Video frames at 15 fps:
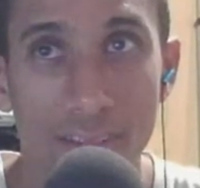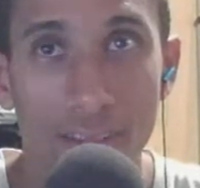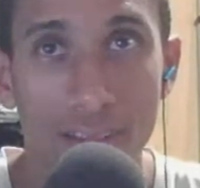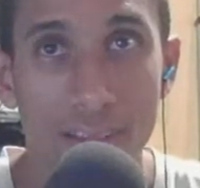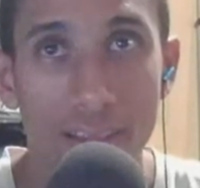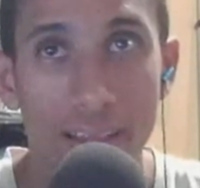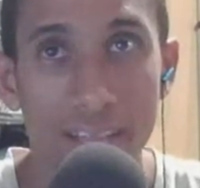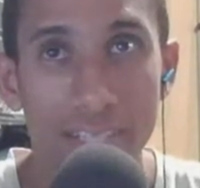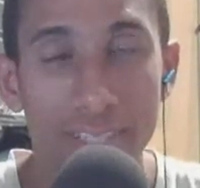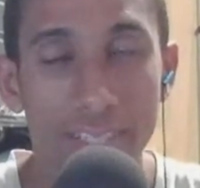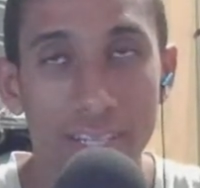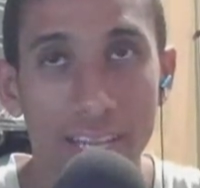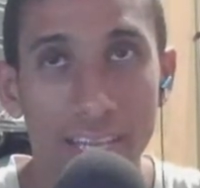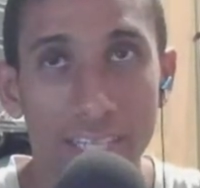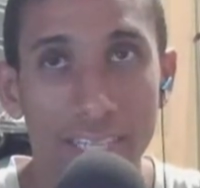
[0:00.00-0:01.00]
it's
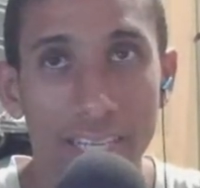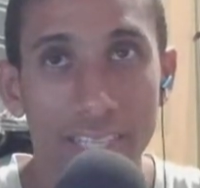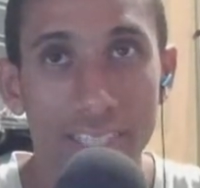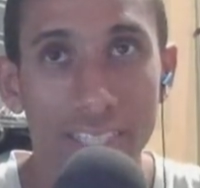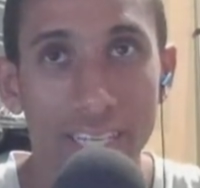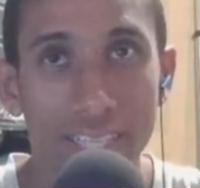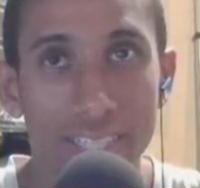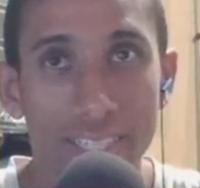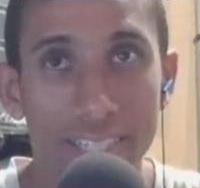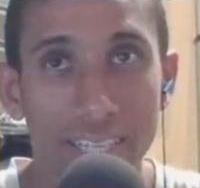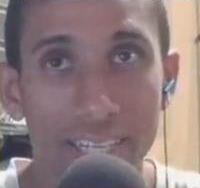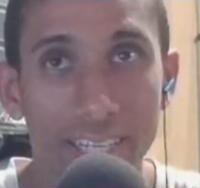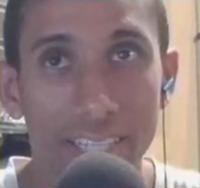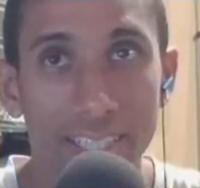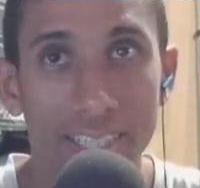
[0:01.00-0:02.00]
like
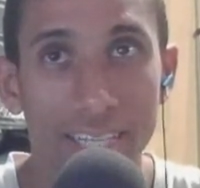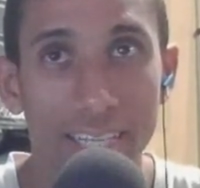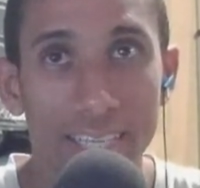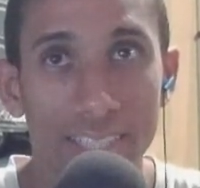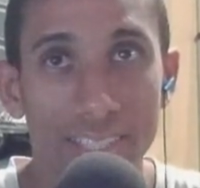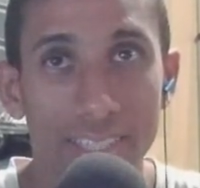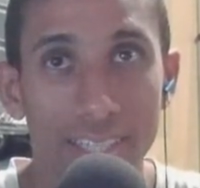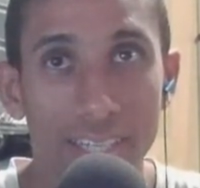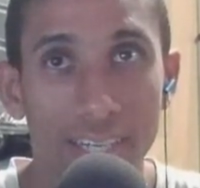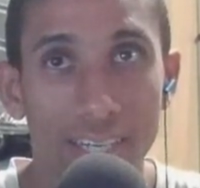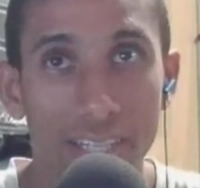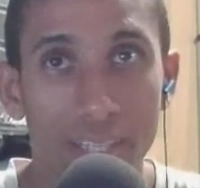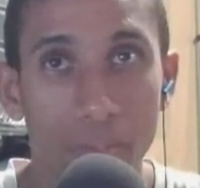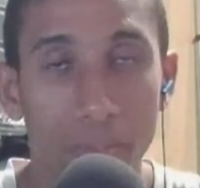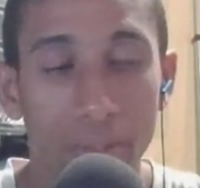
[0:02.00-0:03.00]
saying that
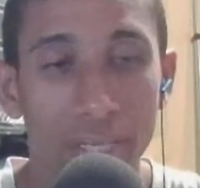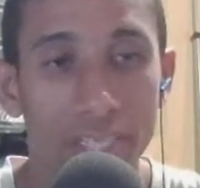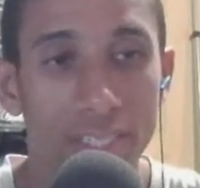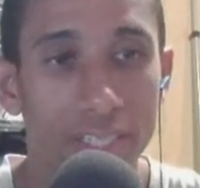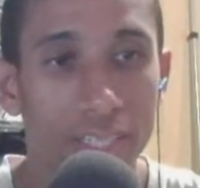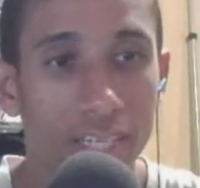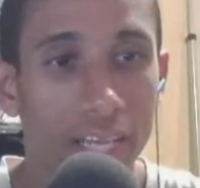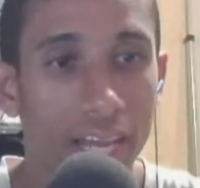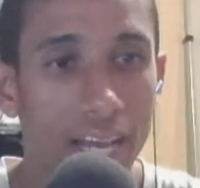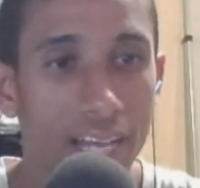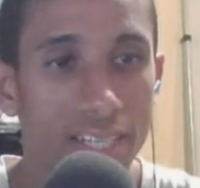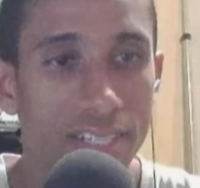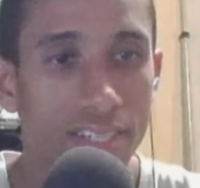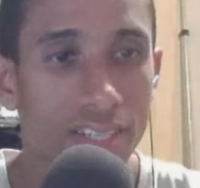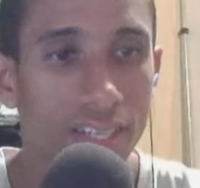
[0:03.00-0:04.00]
the PC
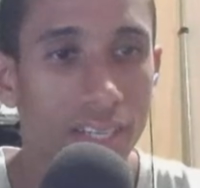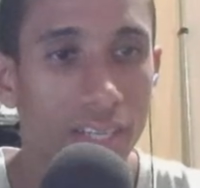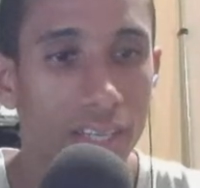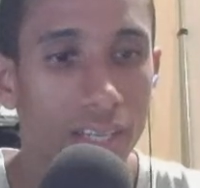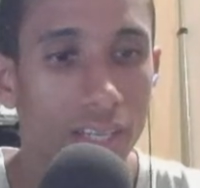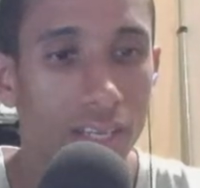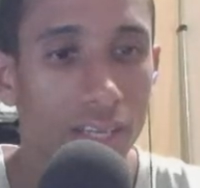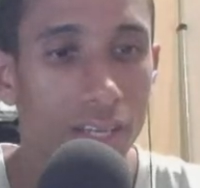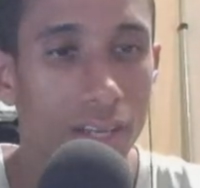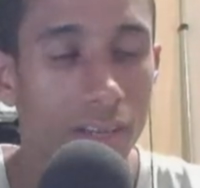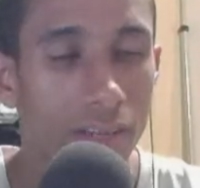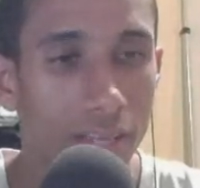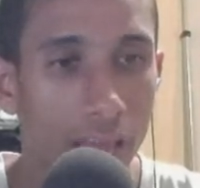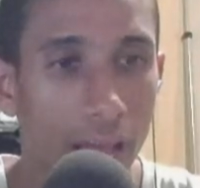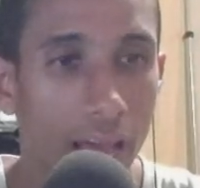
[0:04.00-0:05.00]
has it
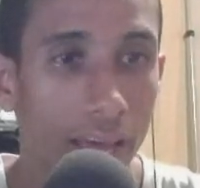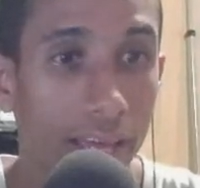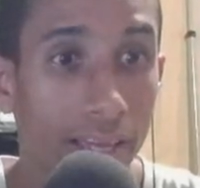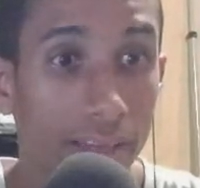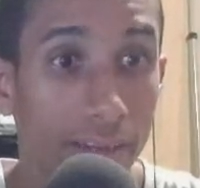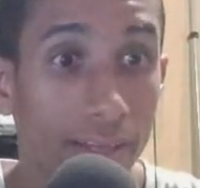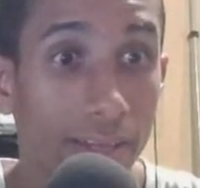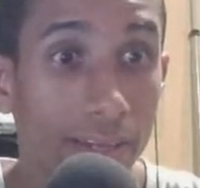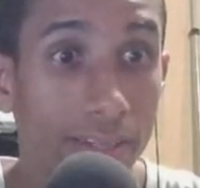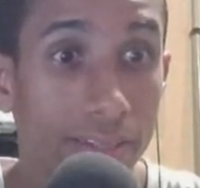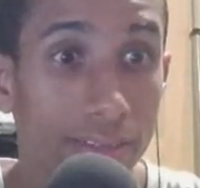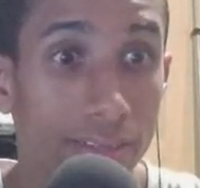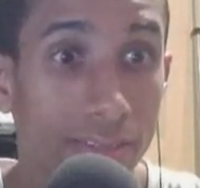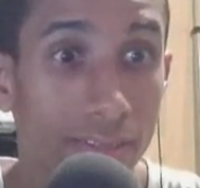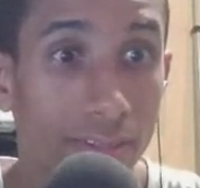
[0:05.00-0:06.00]

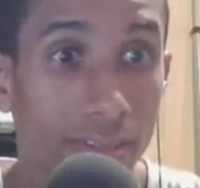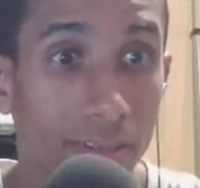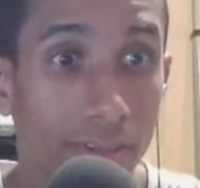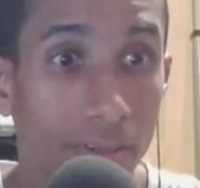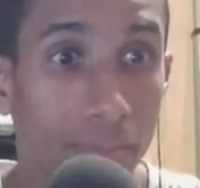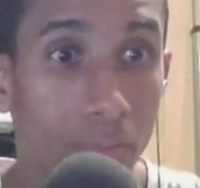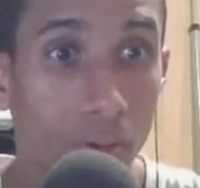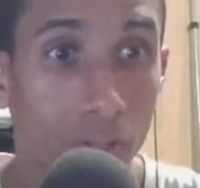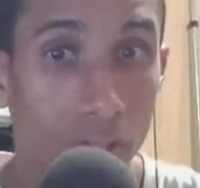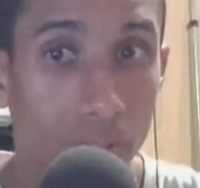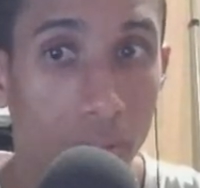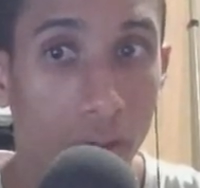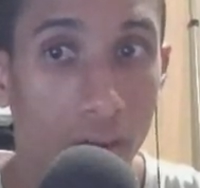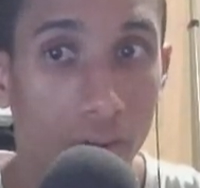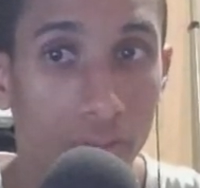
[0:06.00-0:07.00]
is the most
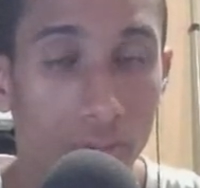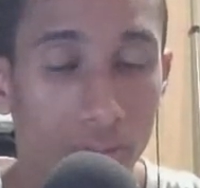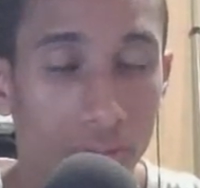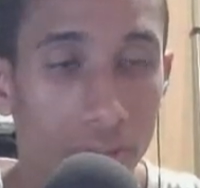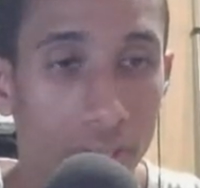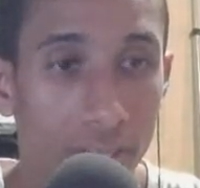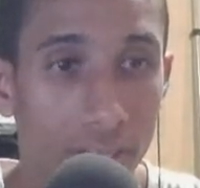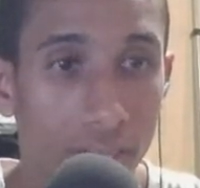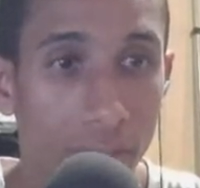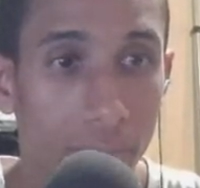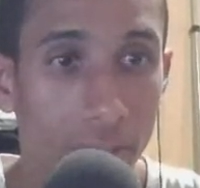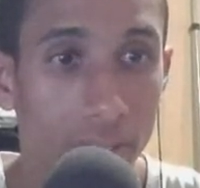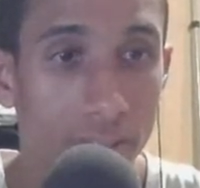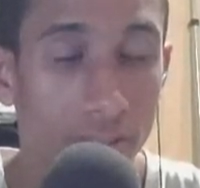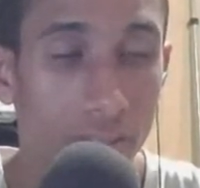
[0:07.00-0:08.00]
powerful thing. I mean,
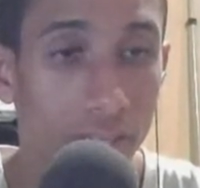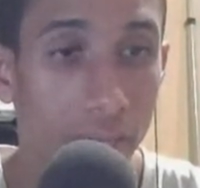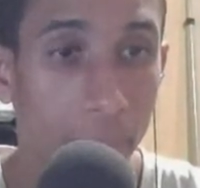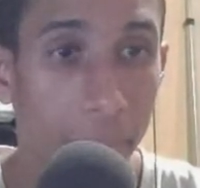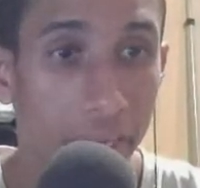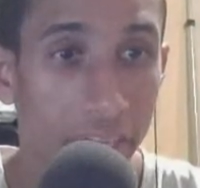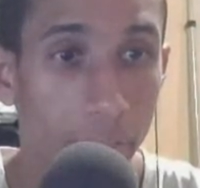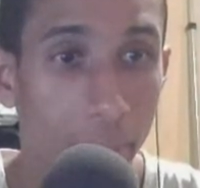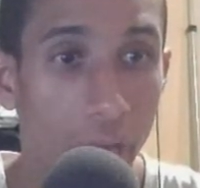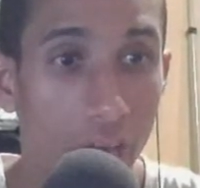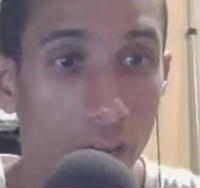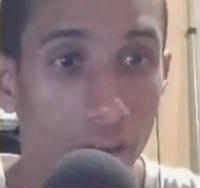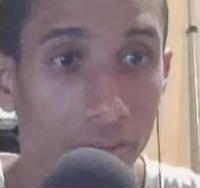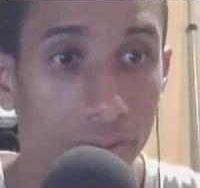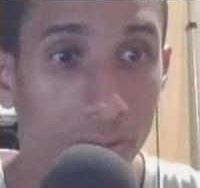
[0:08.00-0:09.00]
you can make it
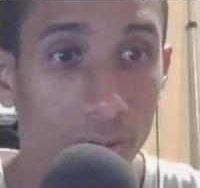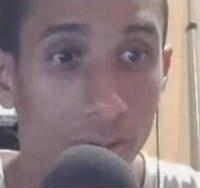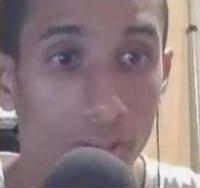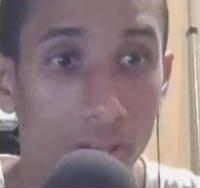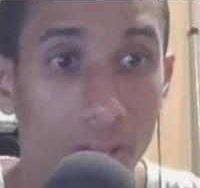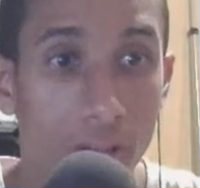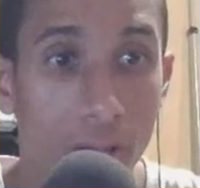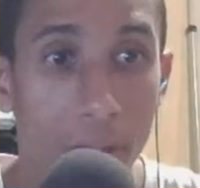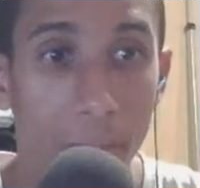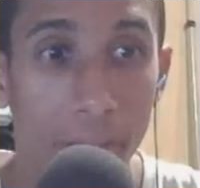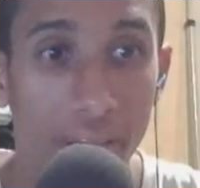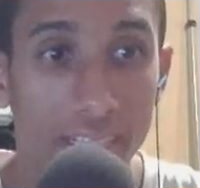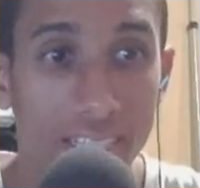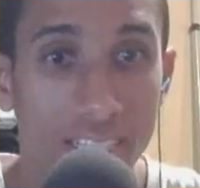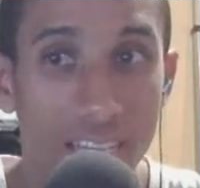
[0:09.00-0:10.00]
powerful, but at
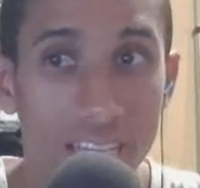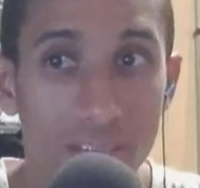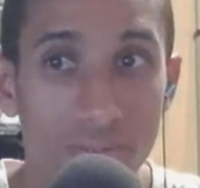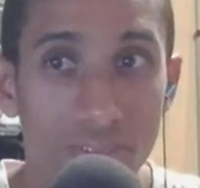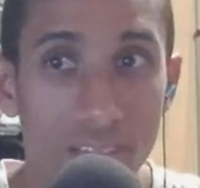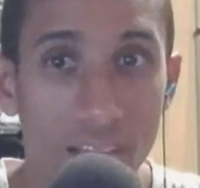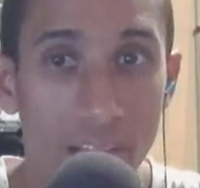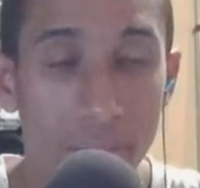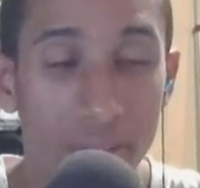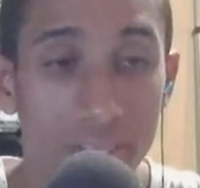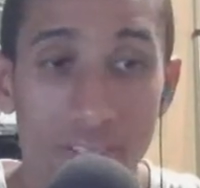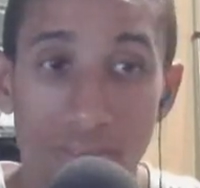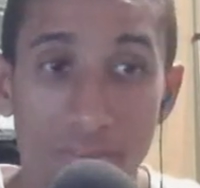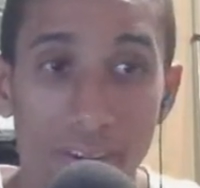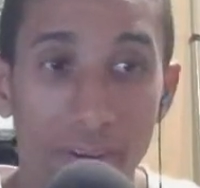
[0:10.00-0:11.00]
the same time, it's
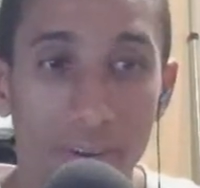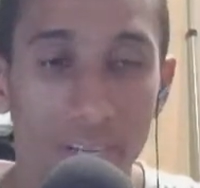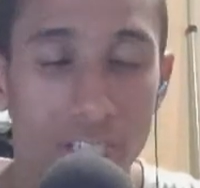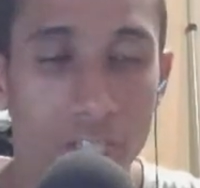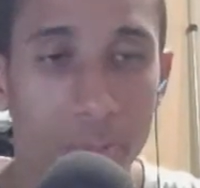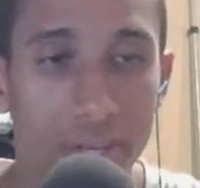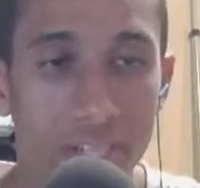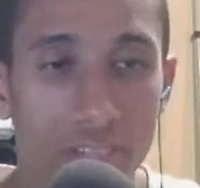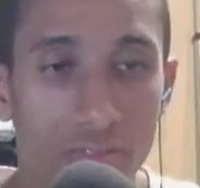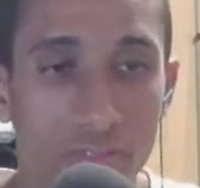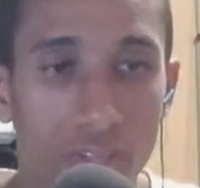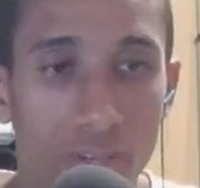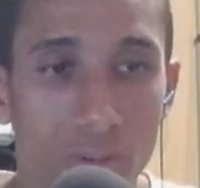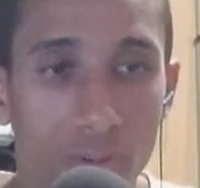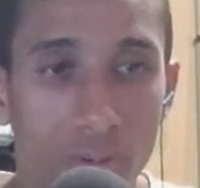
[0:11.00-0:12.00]
very expensive
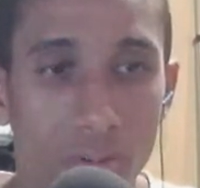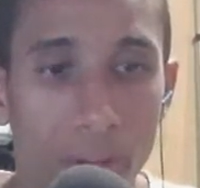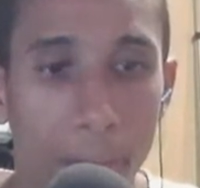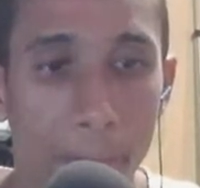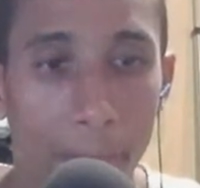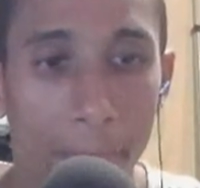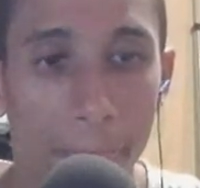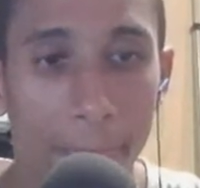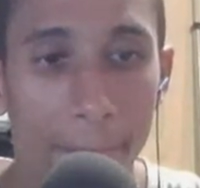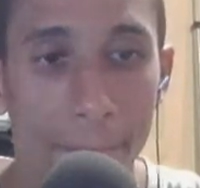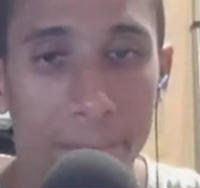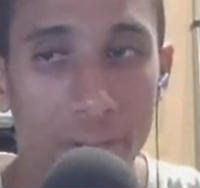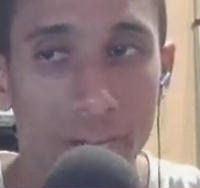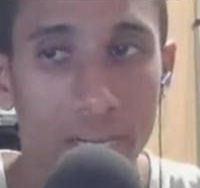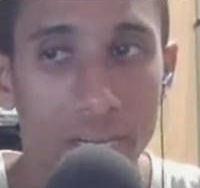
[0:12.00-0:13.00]
too.
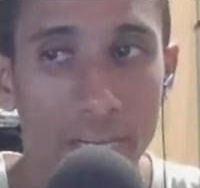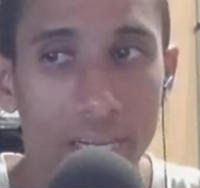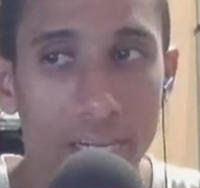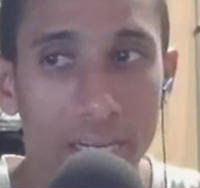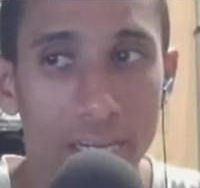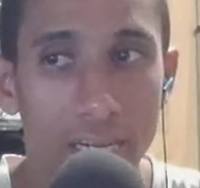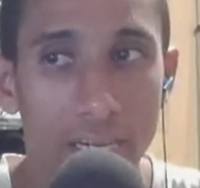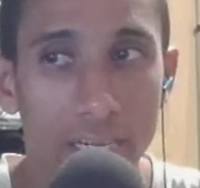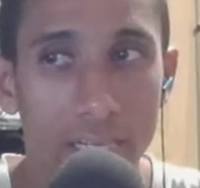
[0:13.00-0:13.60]
That